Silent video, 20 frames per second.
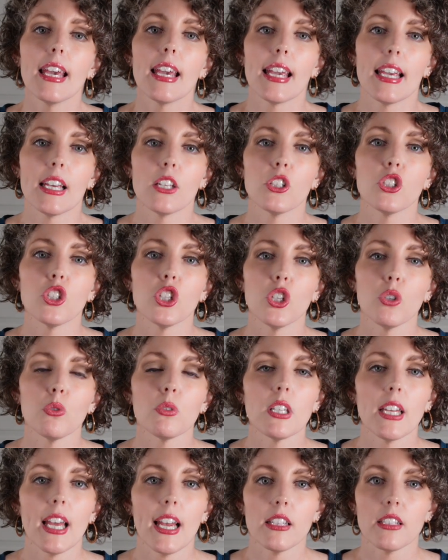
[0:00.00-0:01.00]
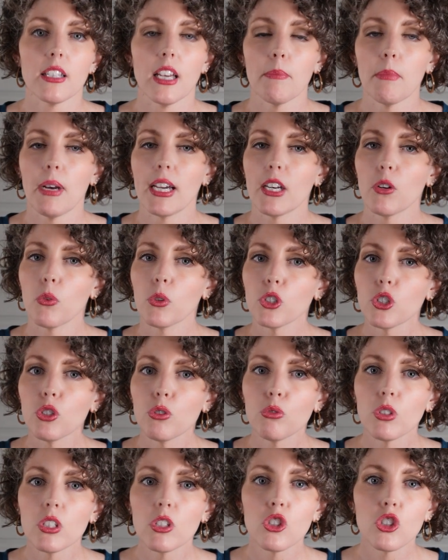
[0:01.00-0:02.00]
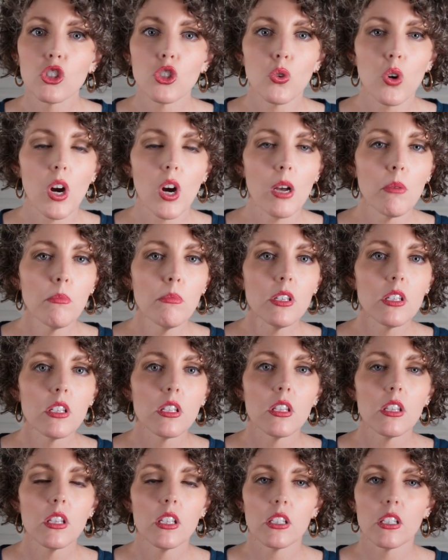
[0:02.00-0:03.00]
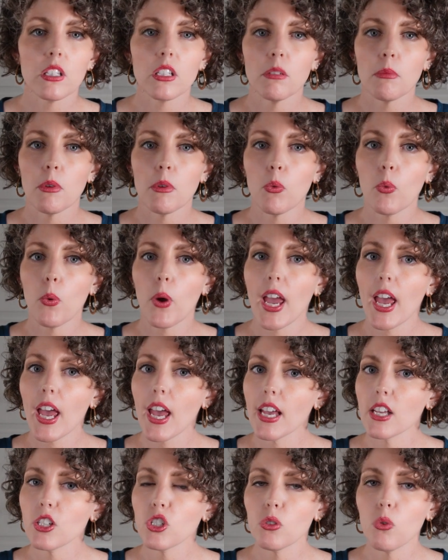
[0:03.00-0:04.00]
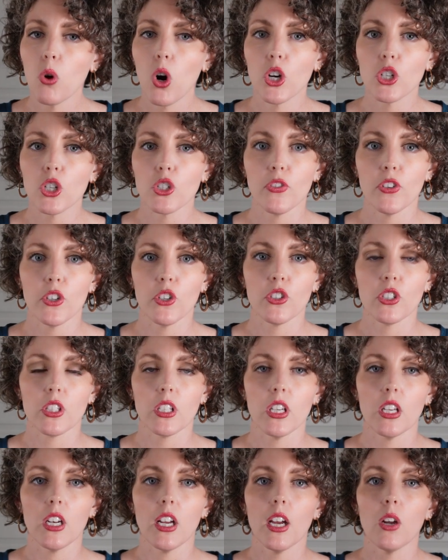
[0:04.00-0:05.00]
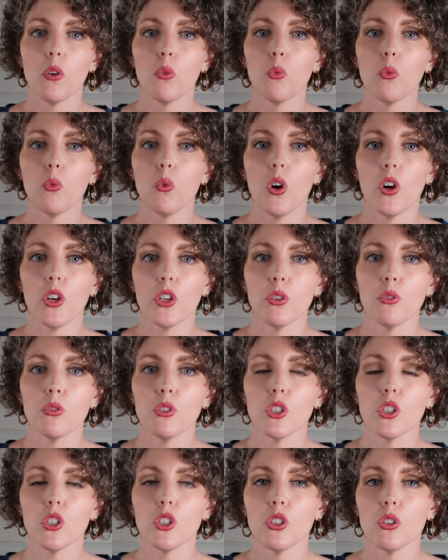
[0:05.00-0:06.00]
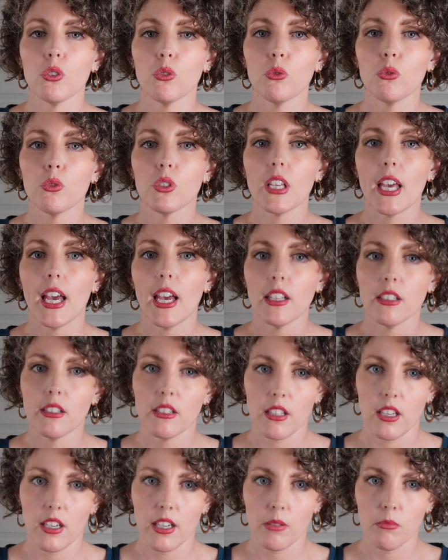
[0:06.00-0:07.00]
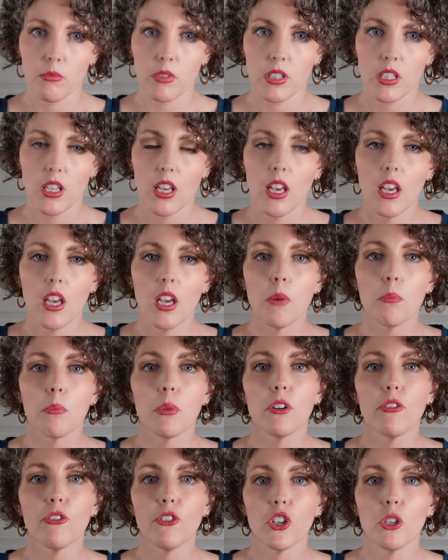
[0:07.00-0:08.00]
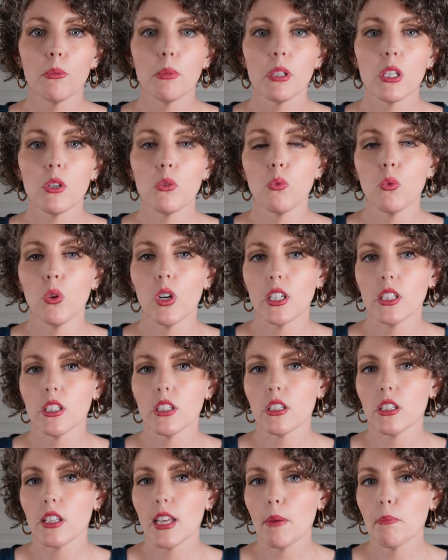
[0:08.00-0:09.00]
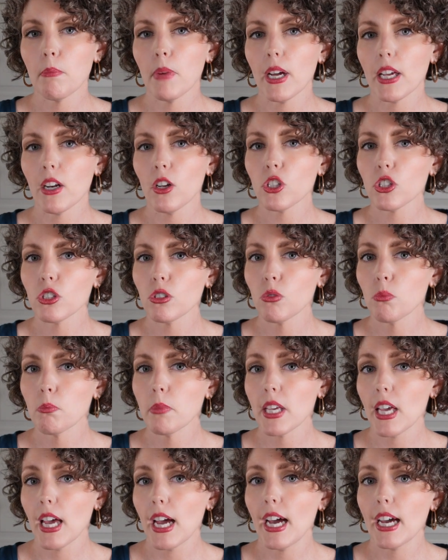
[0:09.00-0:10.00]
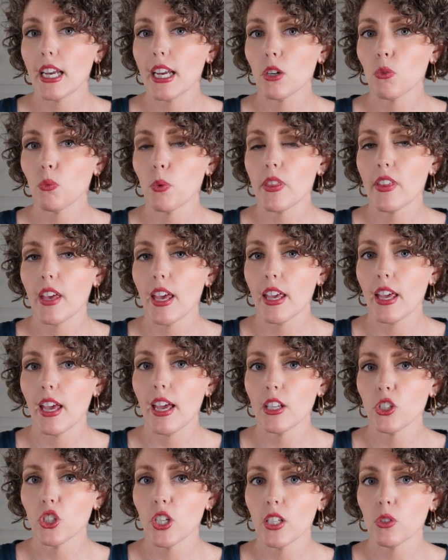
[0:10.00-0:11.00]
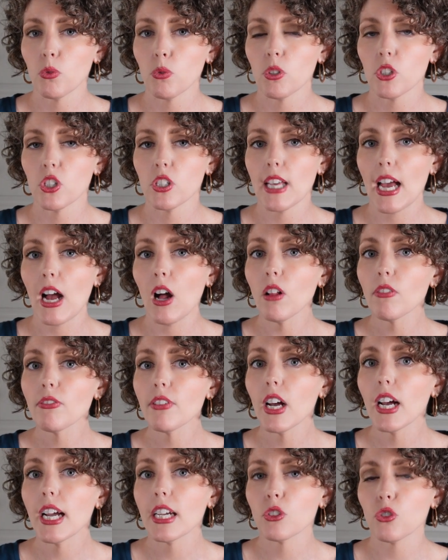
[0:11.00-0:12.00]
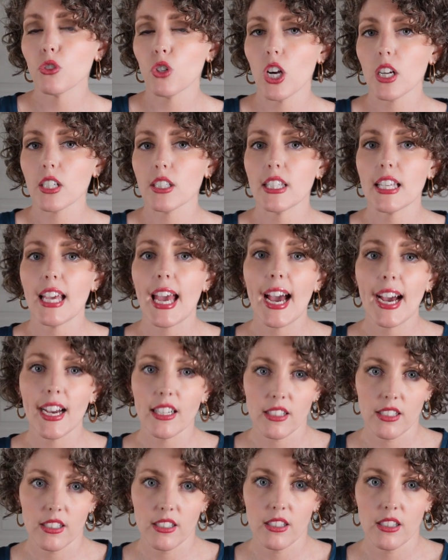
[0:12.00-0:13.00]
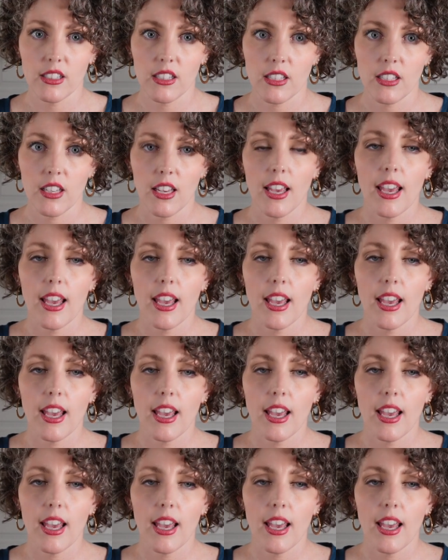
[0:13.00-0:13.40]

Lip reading: is to use an enzyme. I don't want you using scrubs. This is gonna be way too harsh for your skin. I want you to use enzymes, preferably ones that might also be added with AHAs, which is alpha hydroxy acids.